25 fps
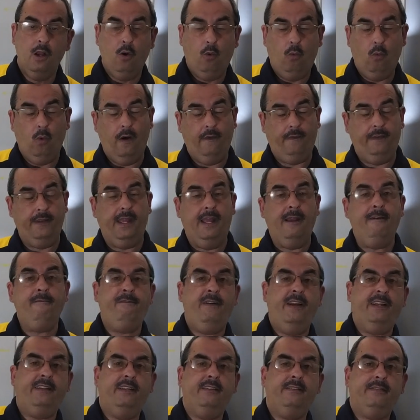While the
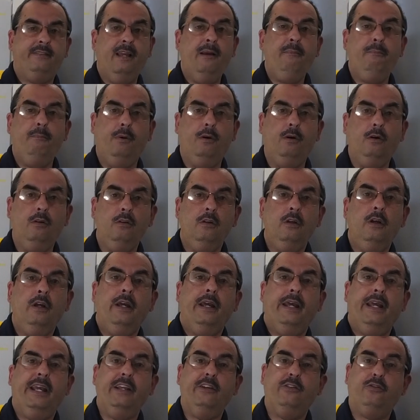Enphase Ensemble
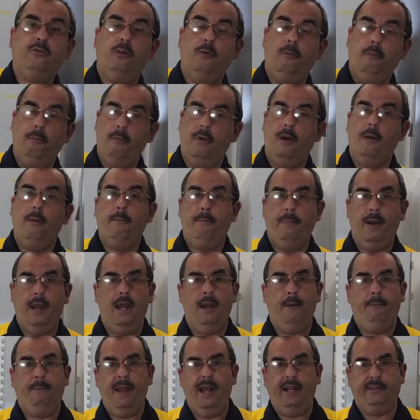is
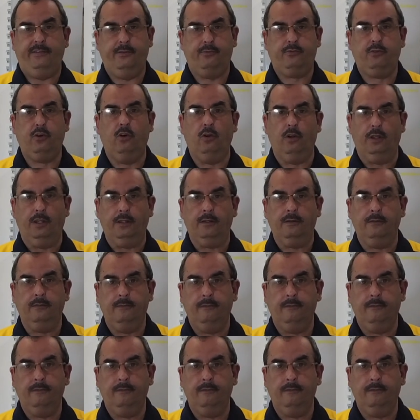passive cooling.